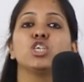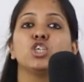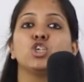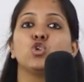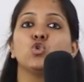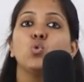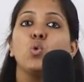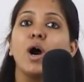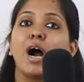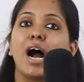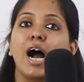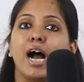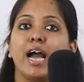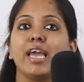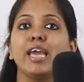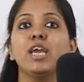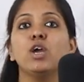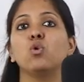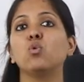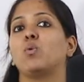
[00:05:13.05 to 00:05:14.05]
into
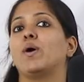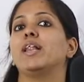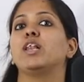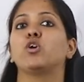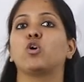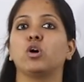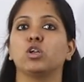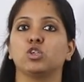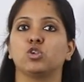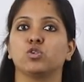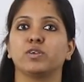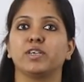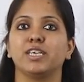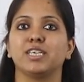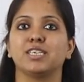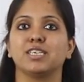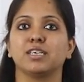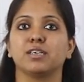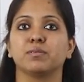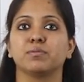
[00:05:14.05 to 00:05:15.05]
I while
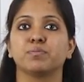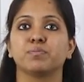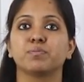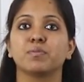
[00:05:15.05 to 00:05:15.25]
conjugating,